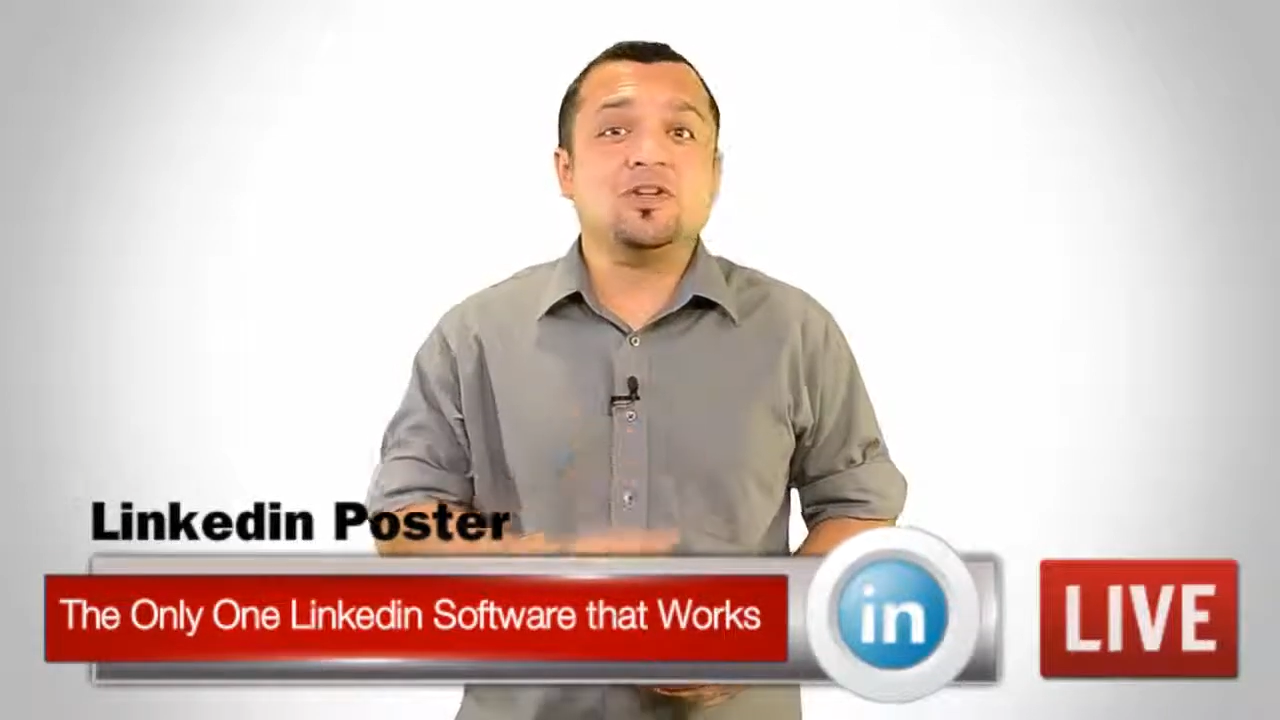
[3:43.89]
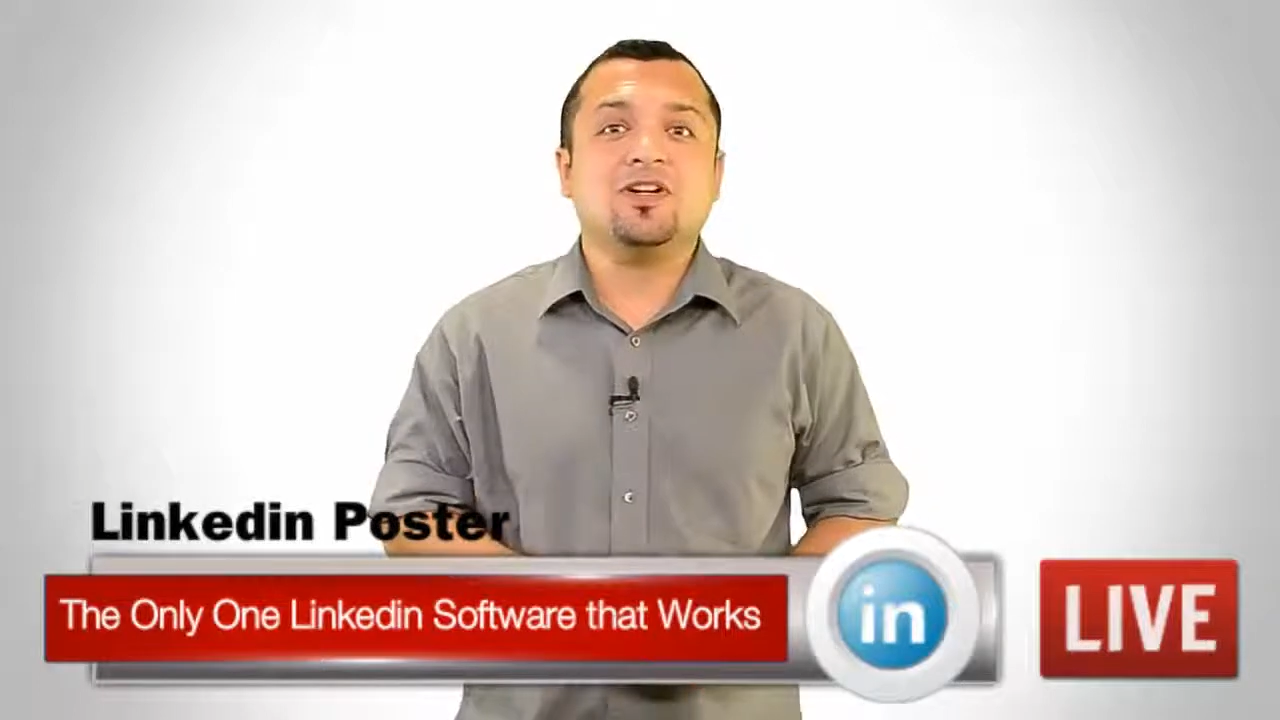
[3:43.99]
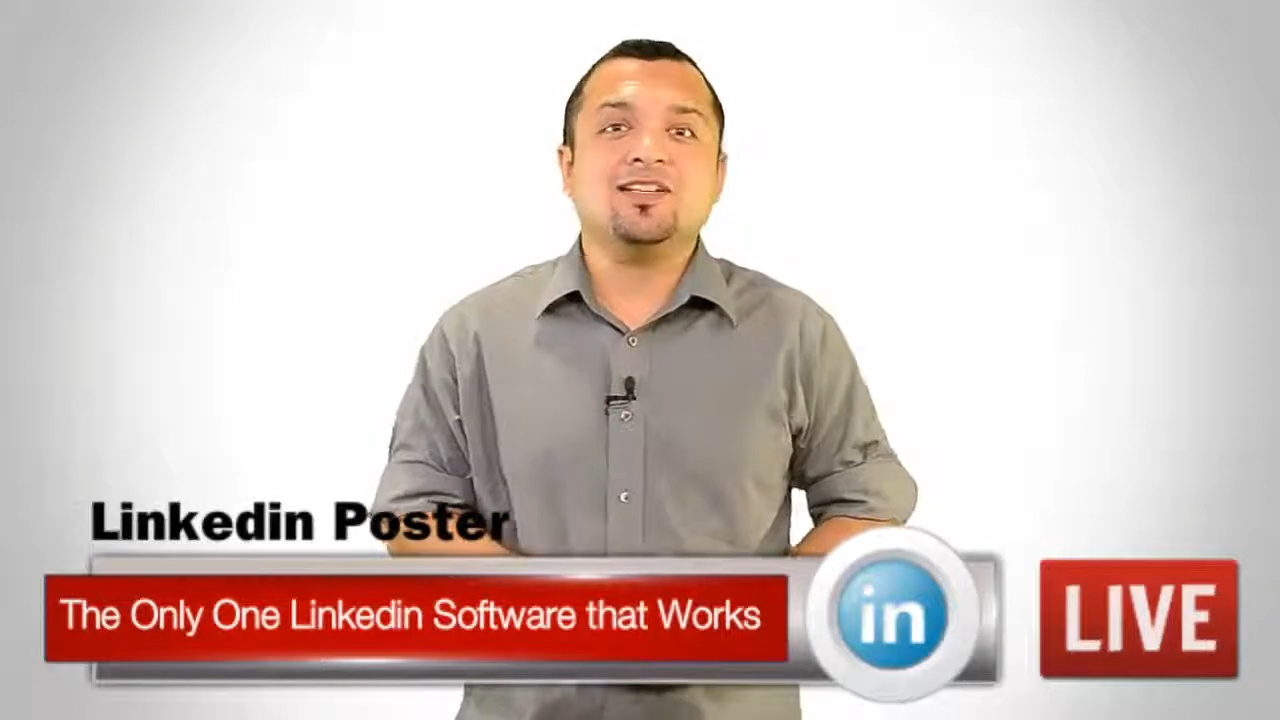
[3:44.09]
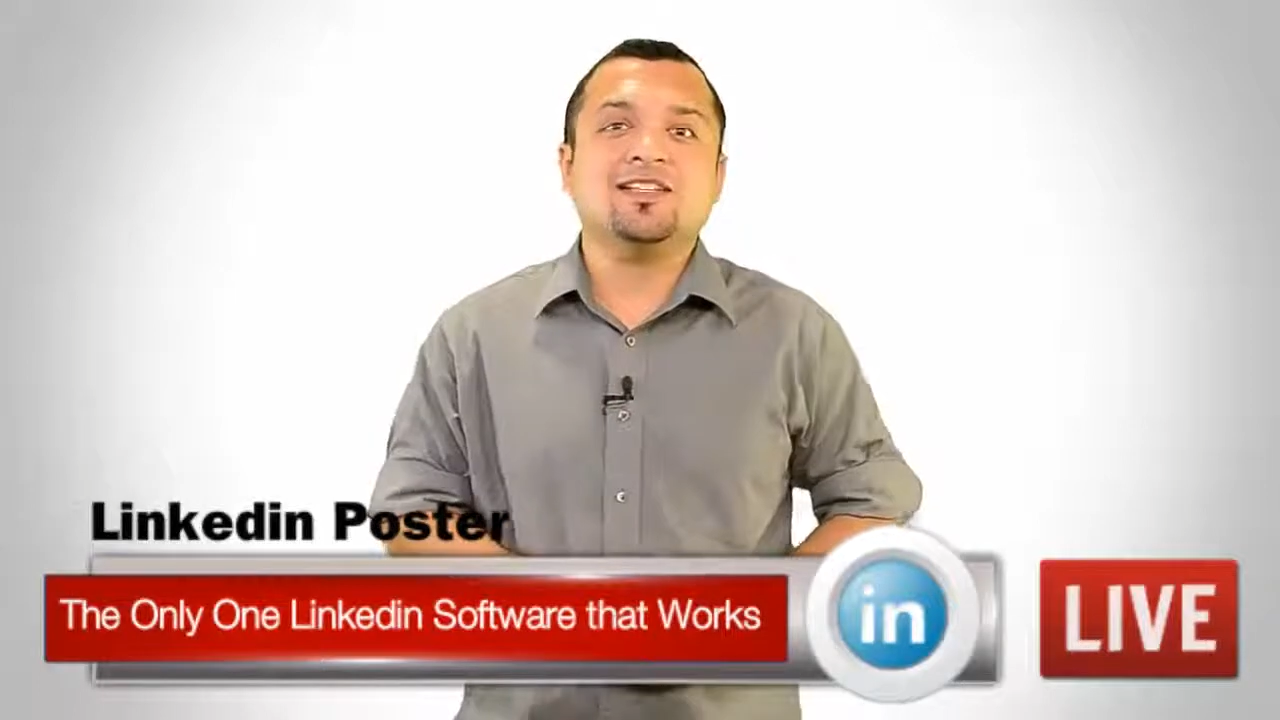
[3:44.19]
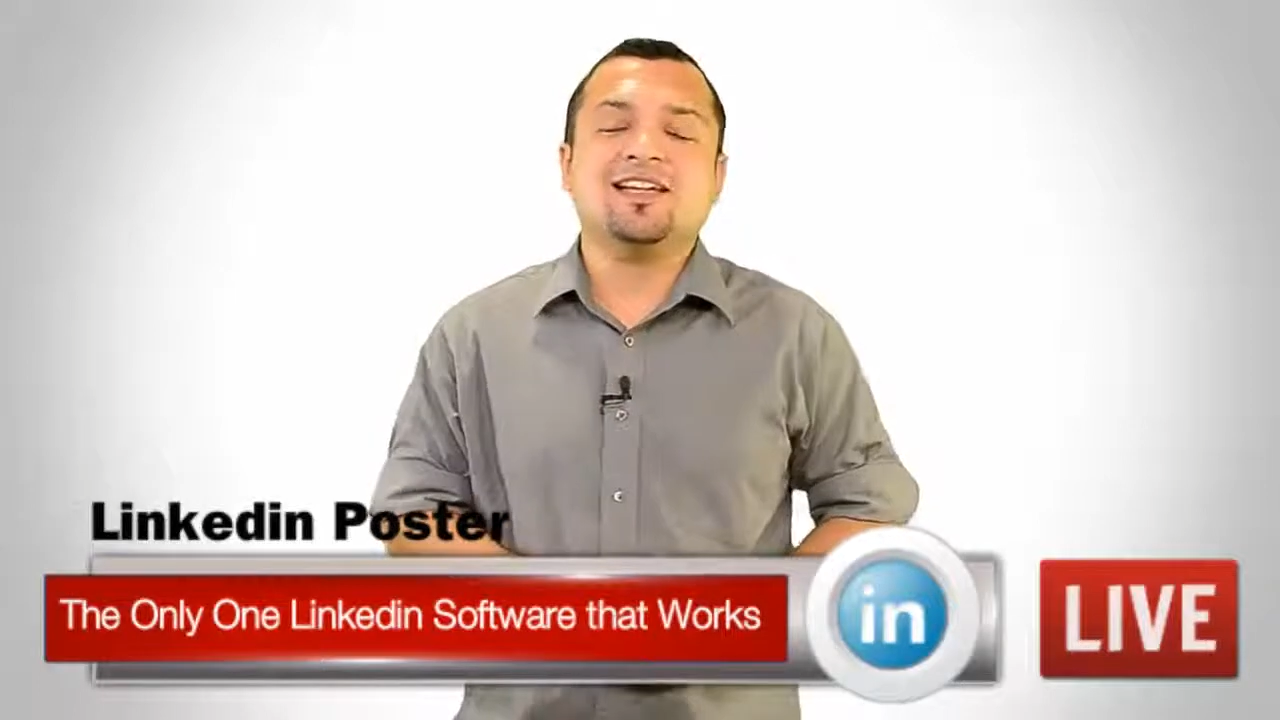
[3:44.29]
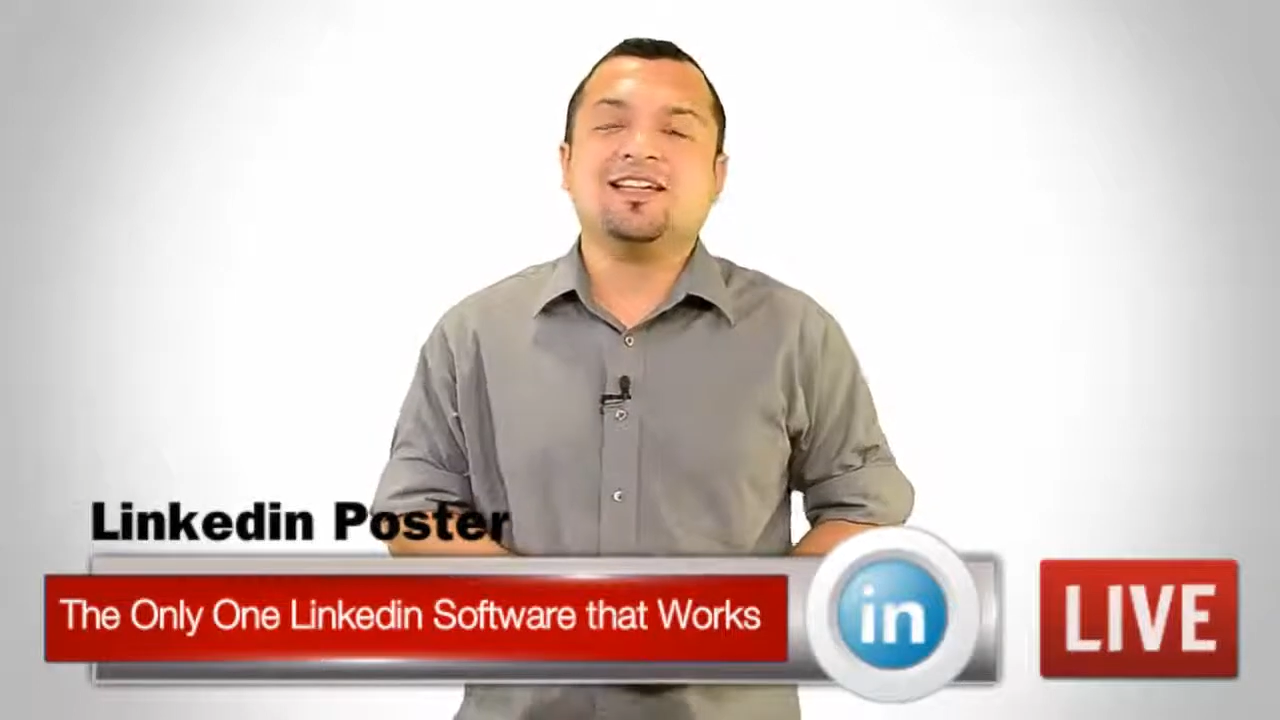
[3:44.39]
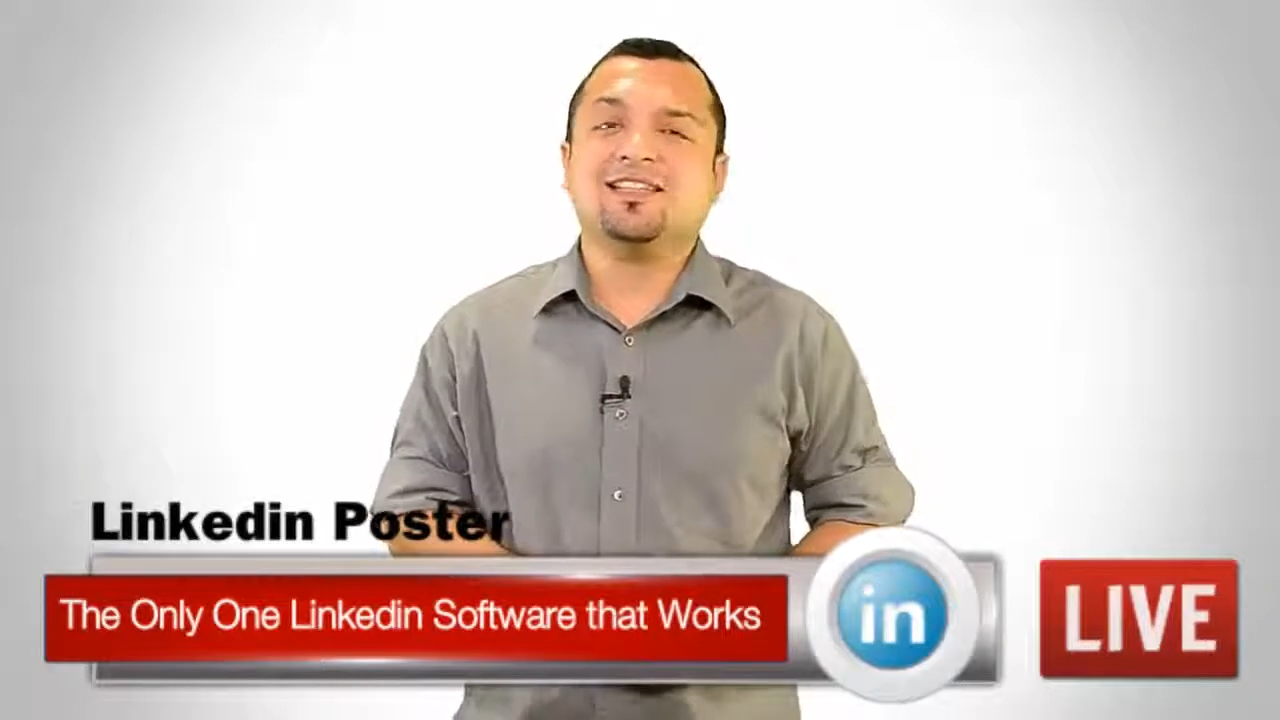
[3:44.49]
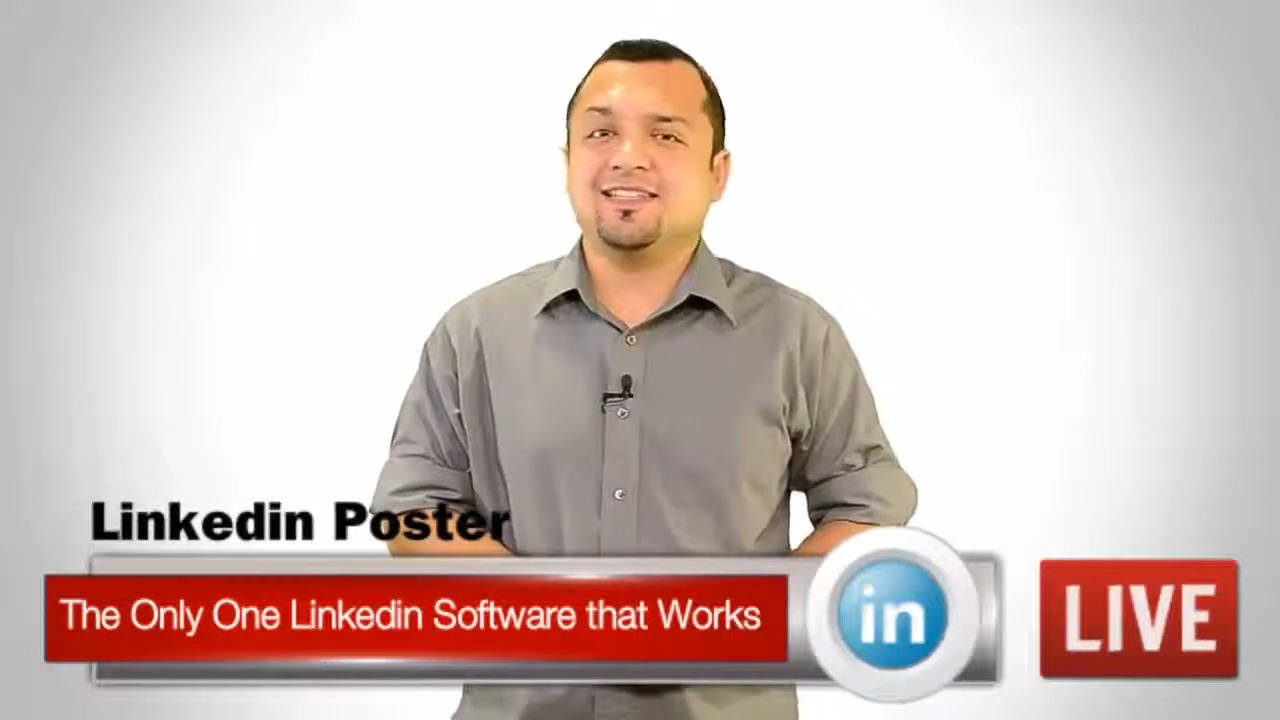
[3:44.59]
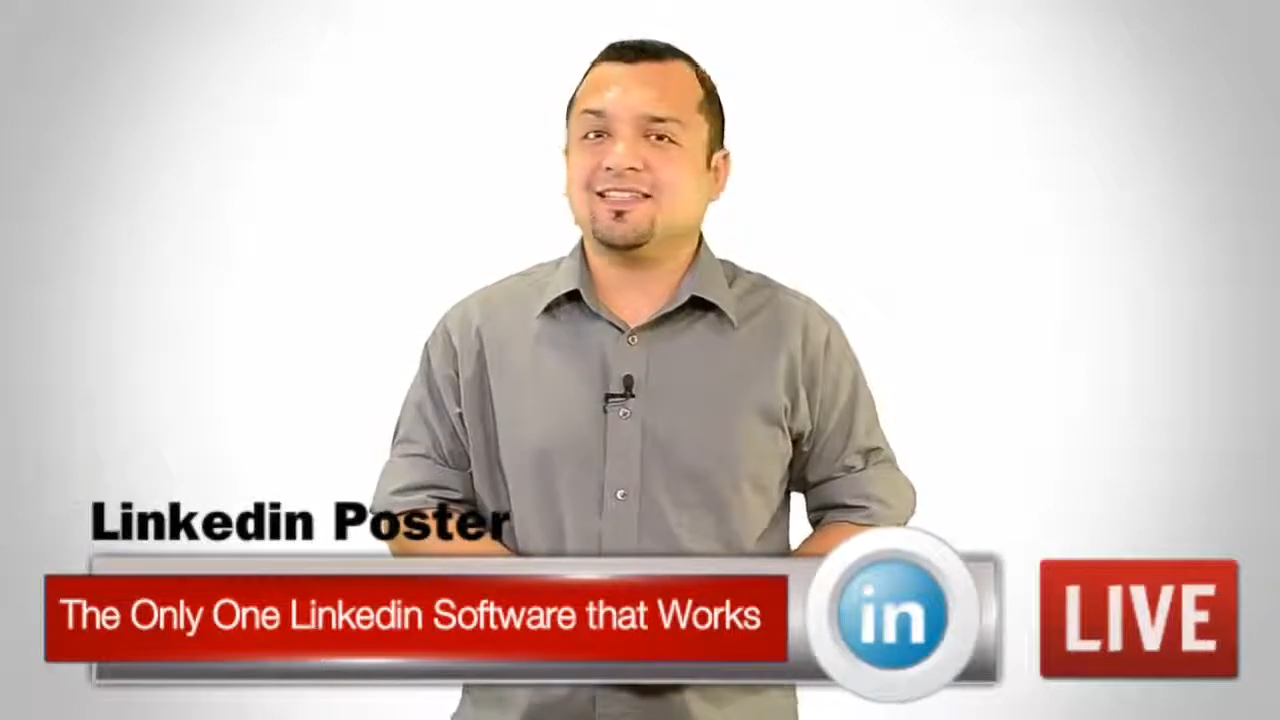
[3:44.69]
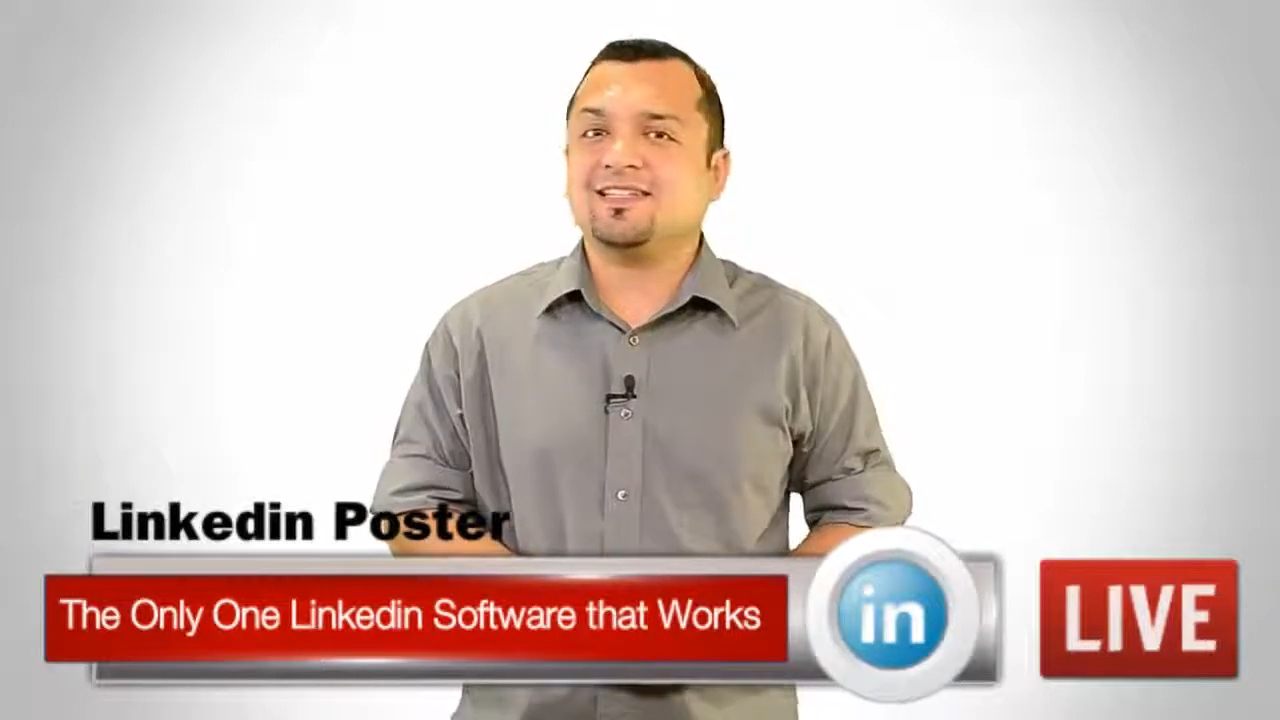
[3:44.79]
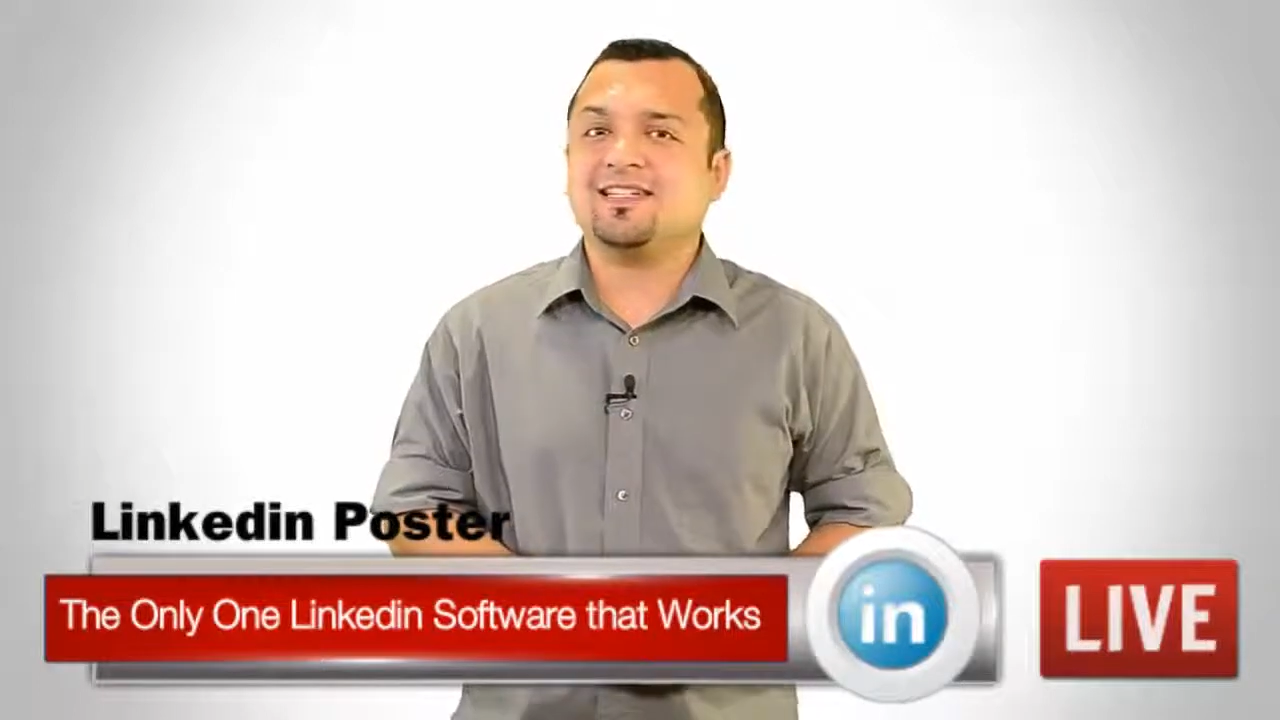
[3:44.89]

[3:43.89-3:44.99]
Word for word: contact this